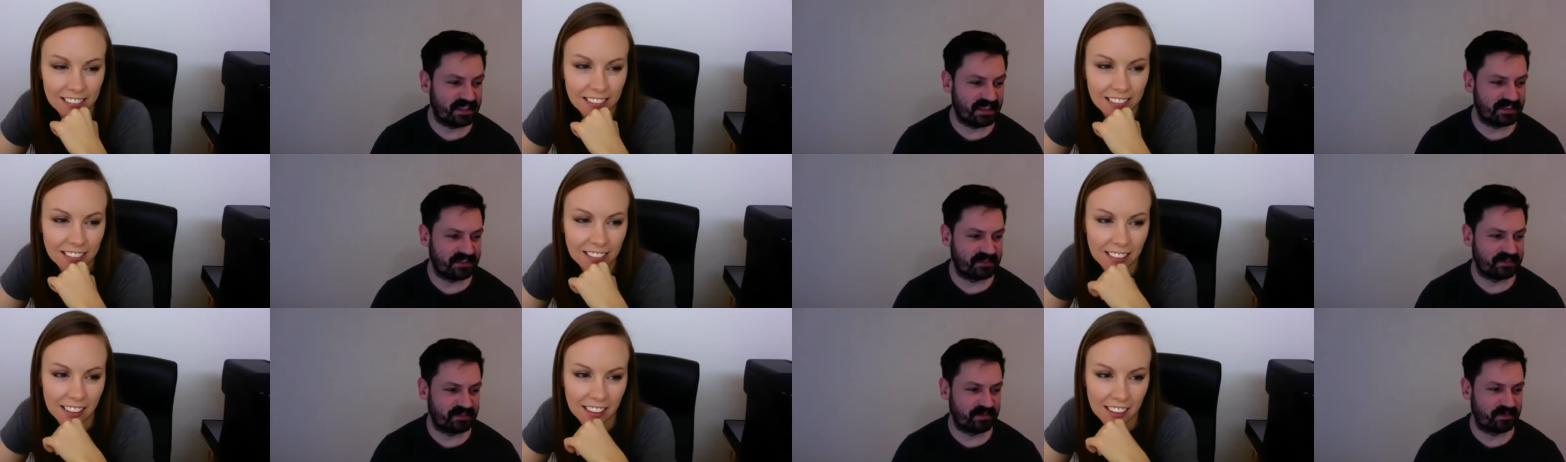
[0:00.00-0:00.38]

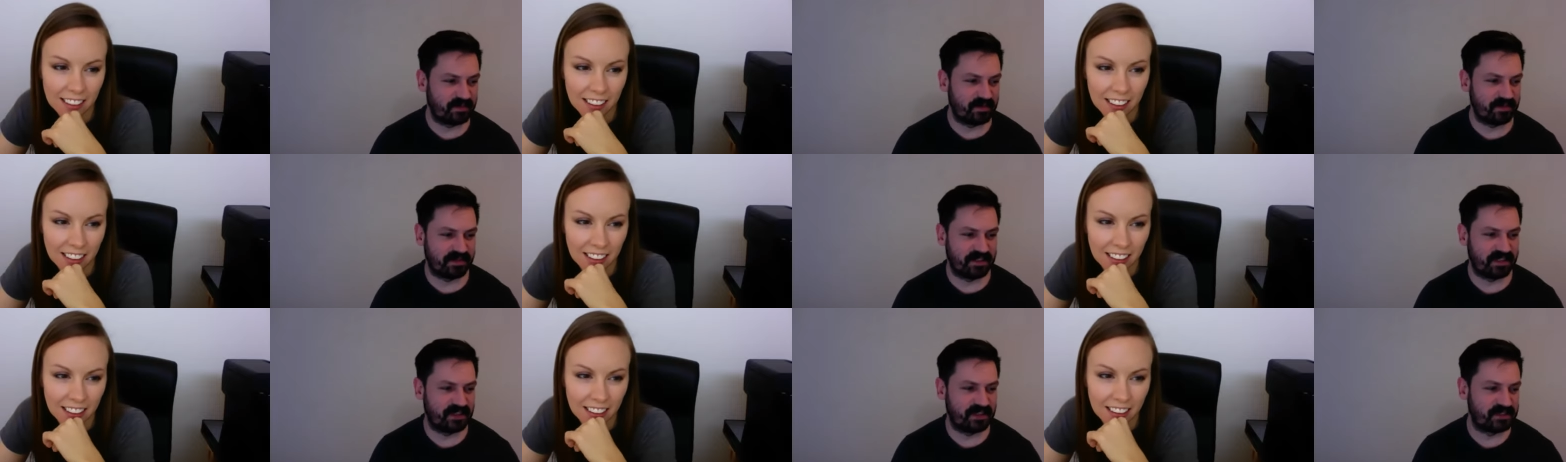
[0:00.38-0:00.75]
Speaker 1: things for
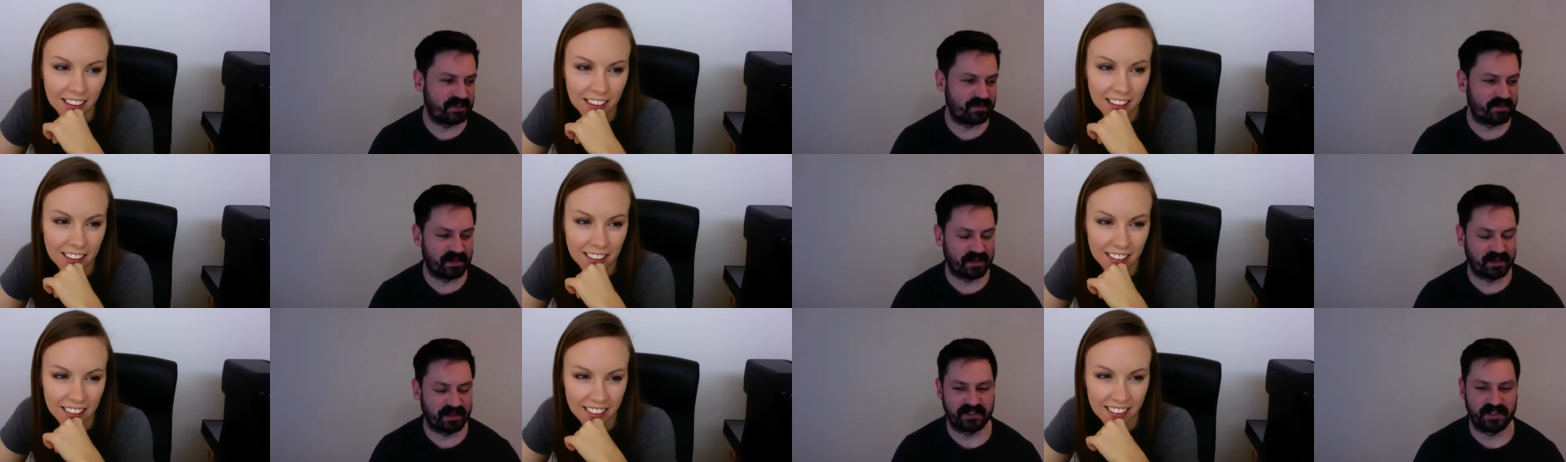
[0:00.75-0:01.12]
people to use
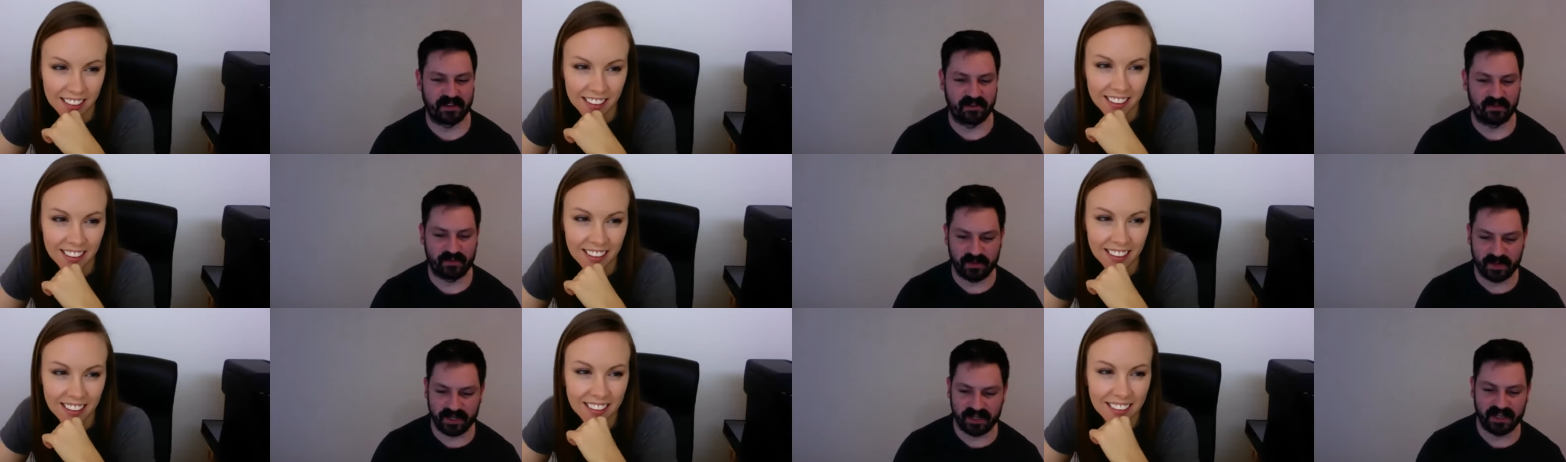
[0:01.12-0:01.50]
in
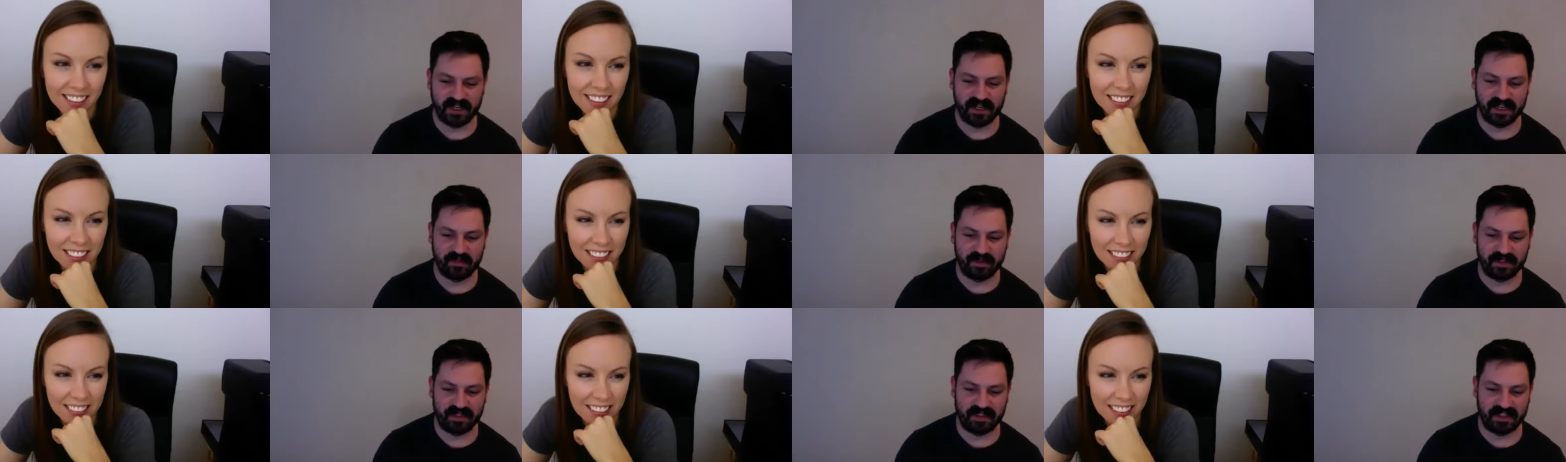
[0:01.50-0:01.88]
Microsoft
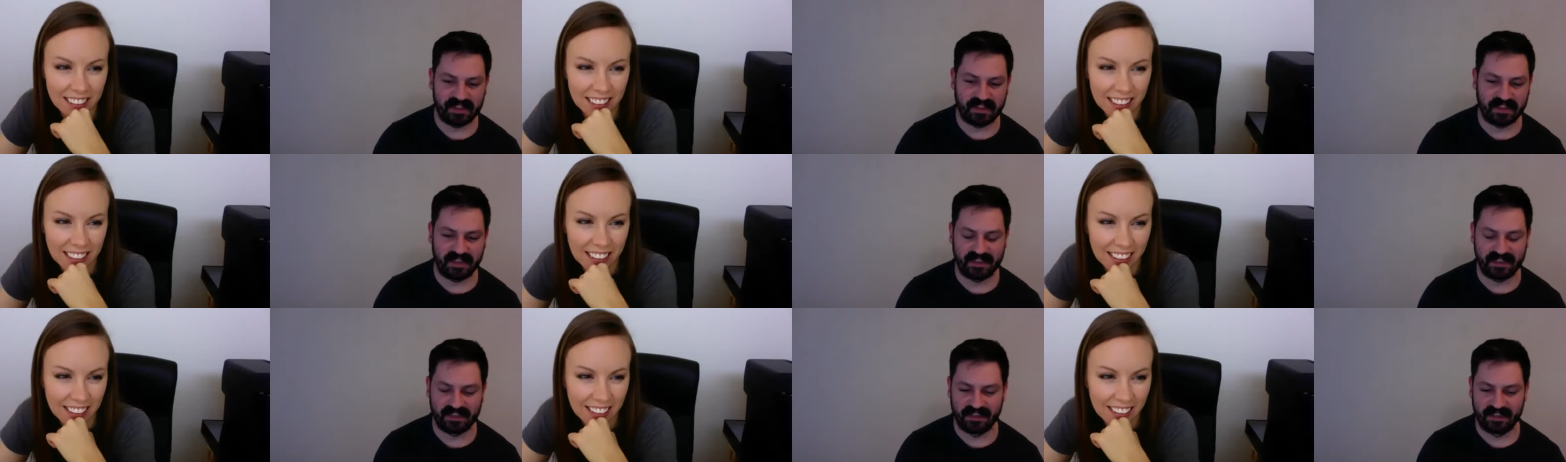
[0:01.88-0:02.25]
Word, but
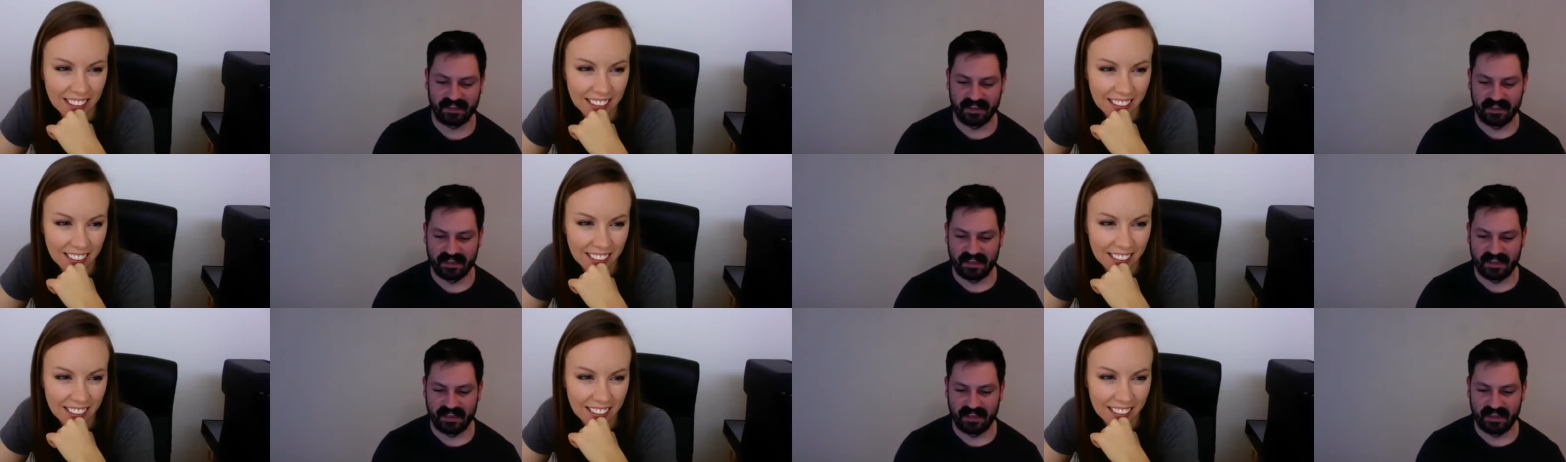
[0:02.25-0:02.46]
then like